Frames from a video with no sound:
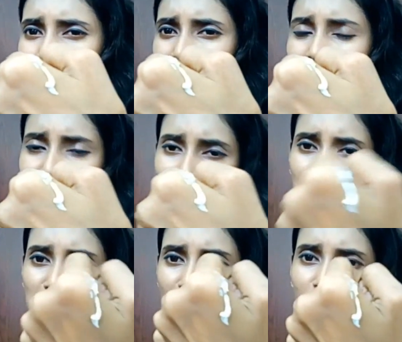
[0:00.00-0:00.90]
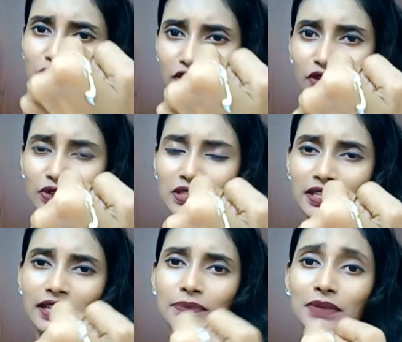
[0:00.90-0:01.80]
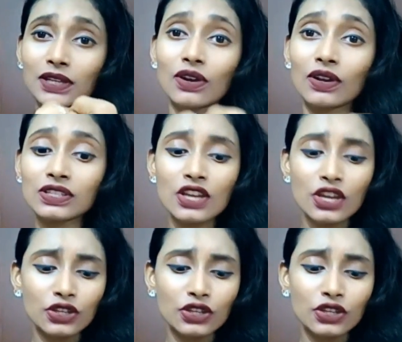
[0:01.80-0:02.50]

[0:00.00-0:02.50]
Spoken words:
will be sufficient for your skin because